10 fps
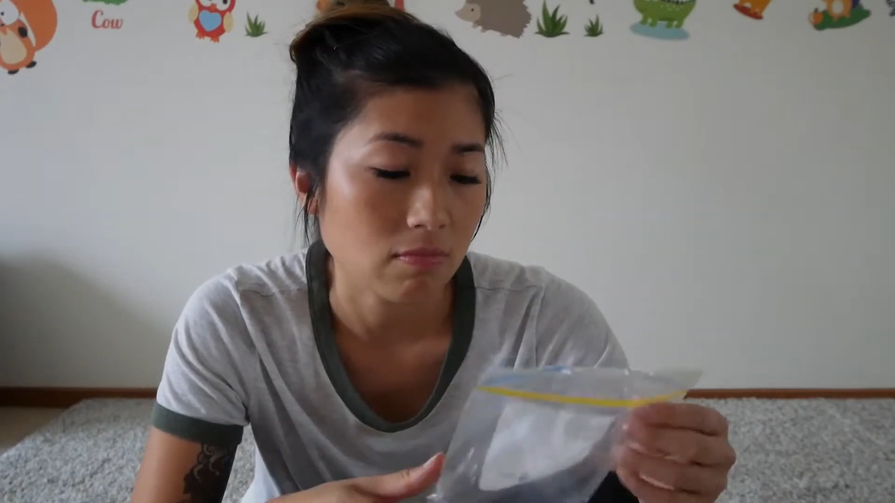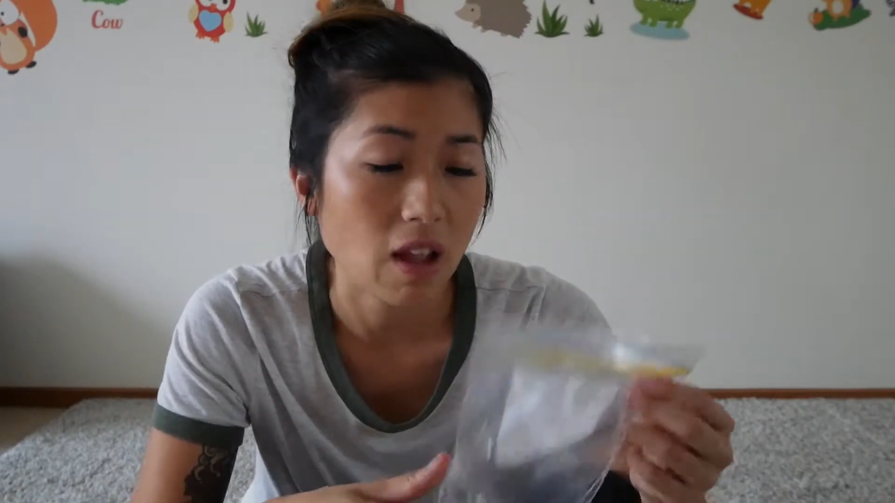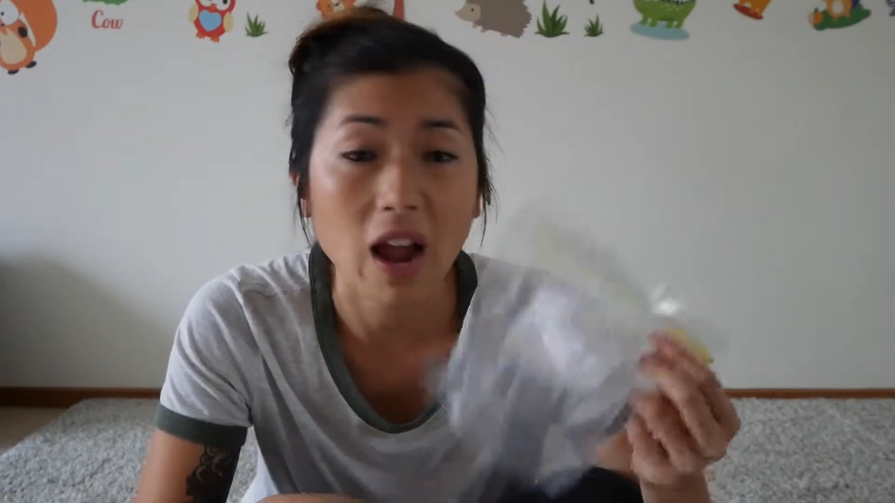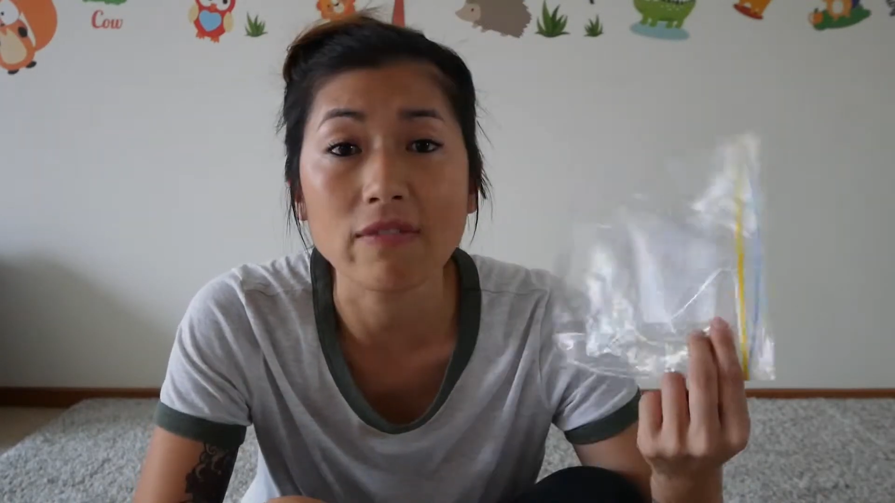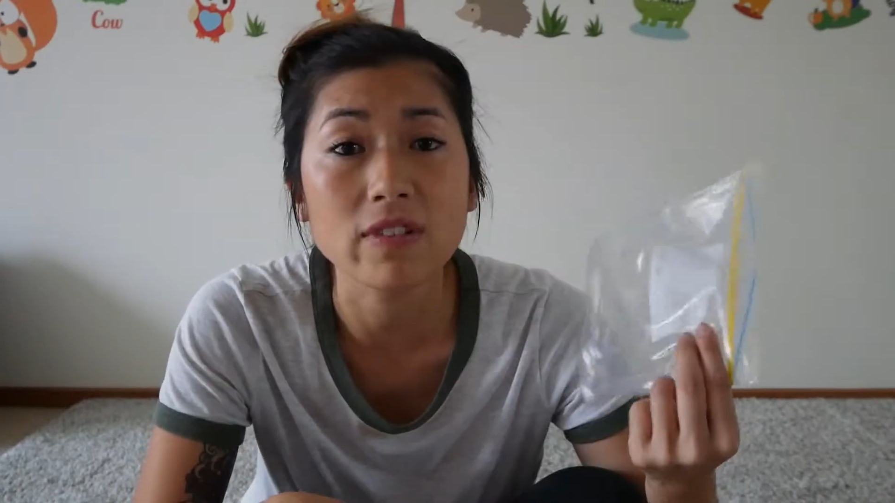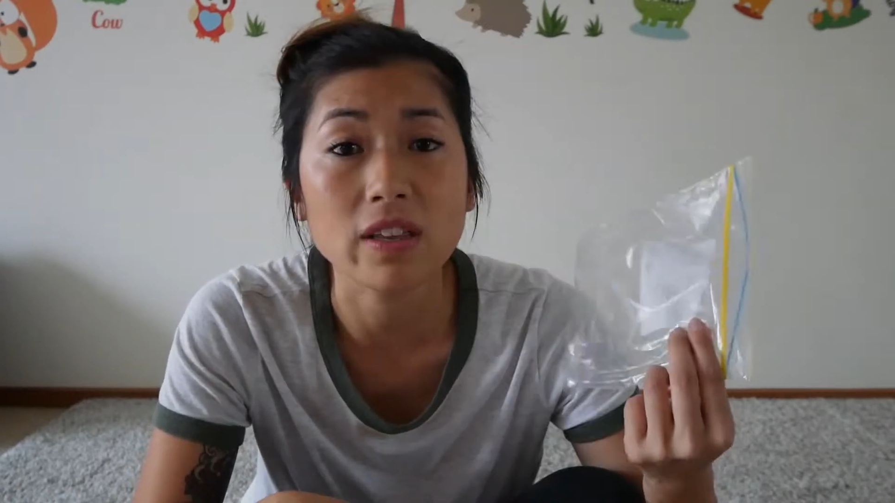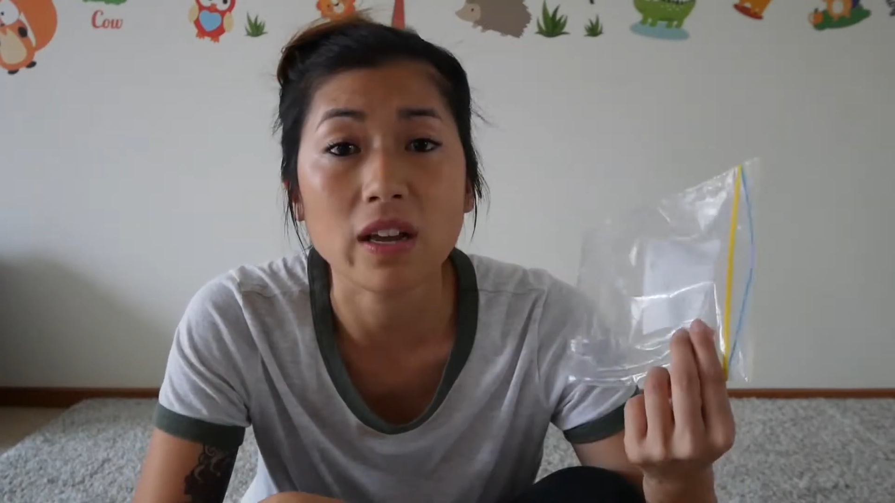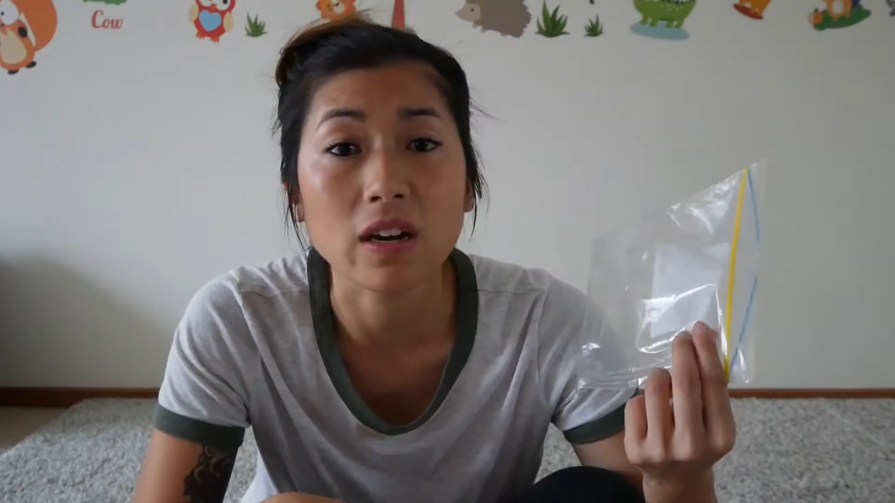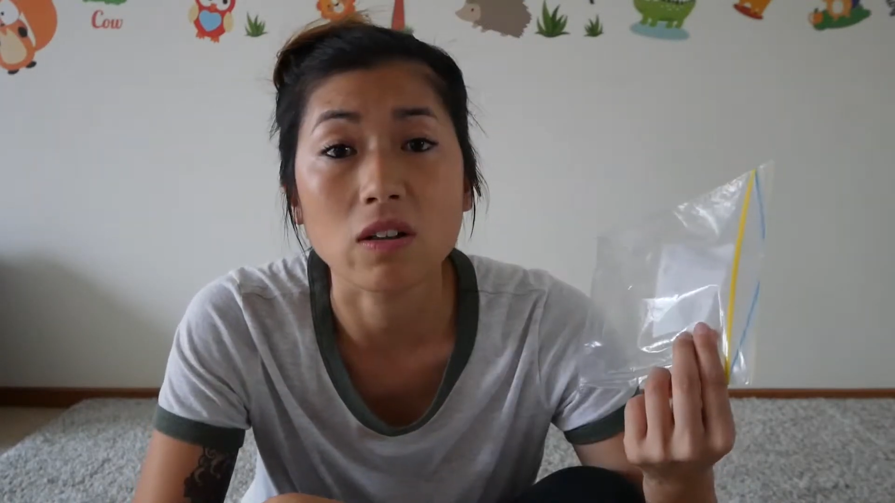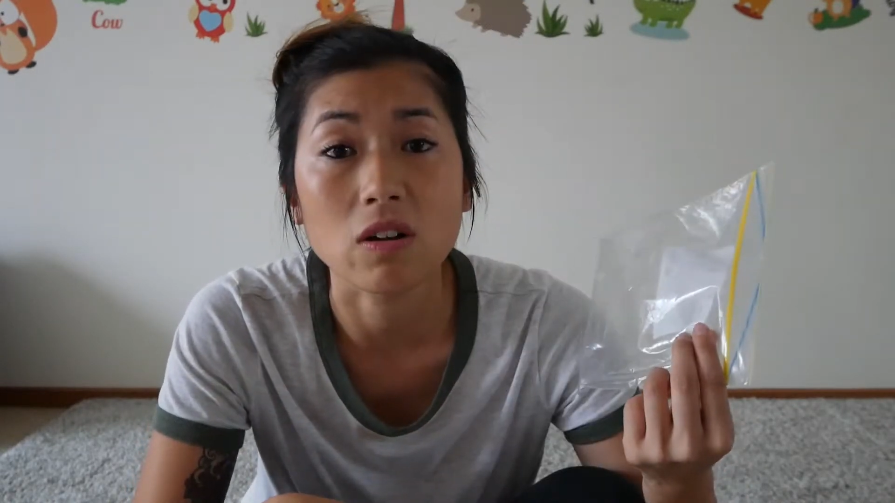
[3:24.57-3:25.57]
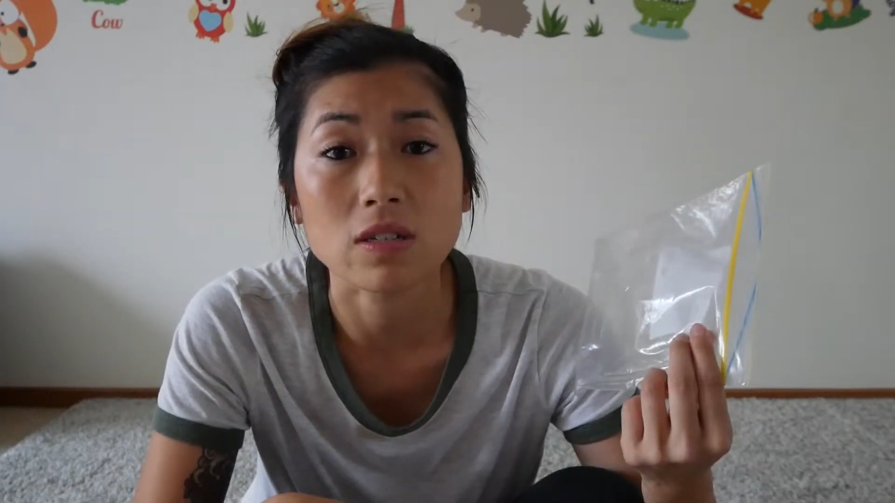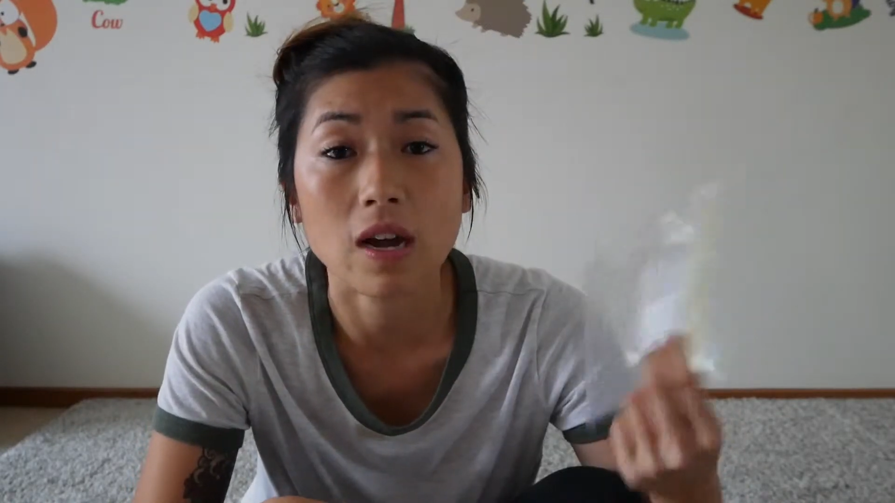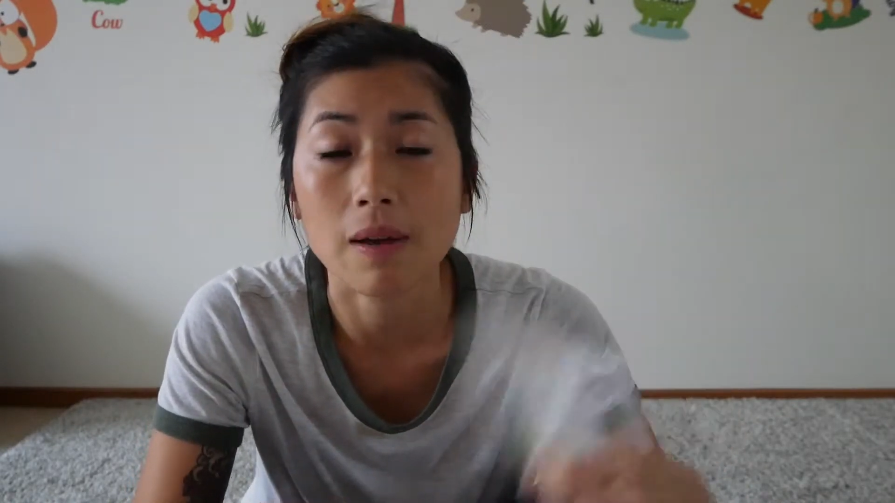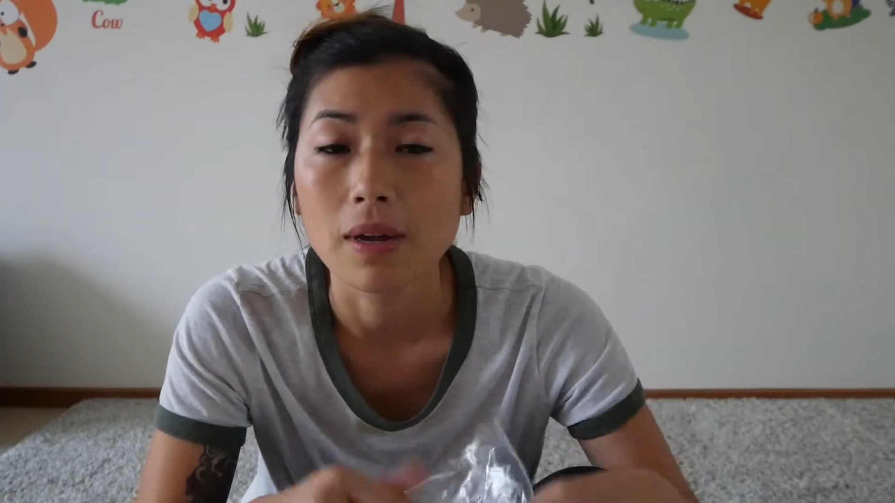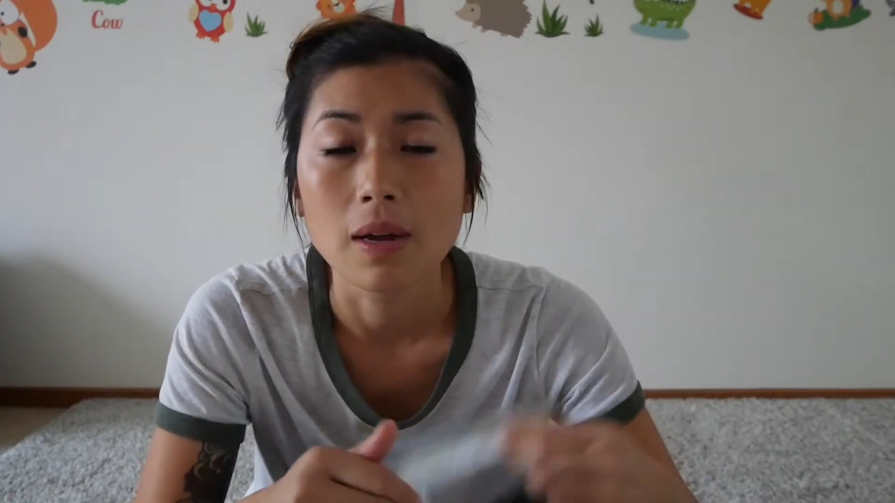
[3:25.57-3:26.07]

haven't done that in a long time.